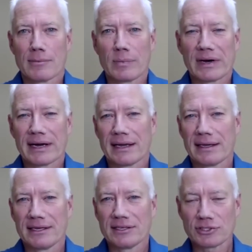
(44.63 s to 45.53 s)

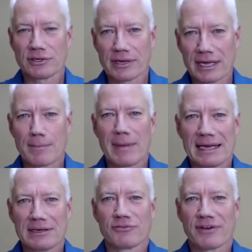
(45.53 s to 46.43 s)
by engineering and
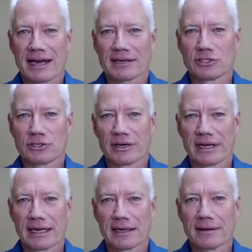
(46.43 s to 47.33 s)

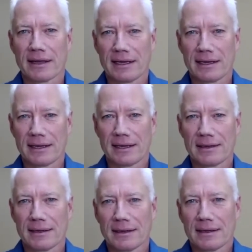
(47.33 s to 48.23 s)
manufacturing a
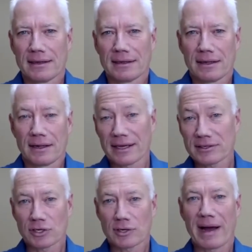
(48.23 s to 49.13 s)

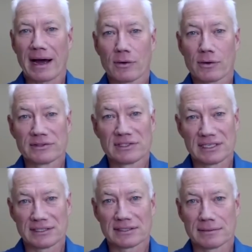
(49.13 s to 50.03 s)
electric powered
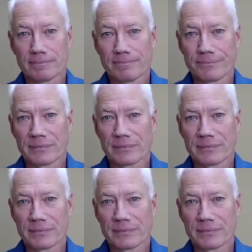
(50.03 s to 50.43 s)
system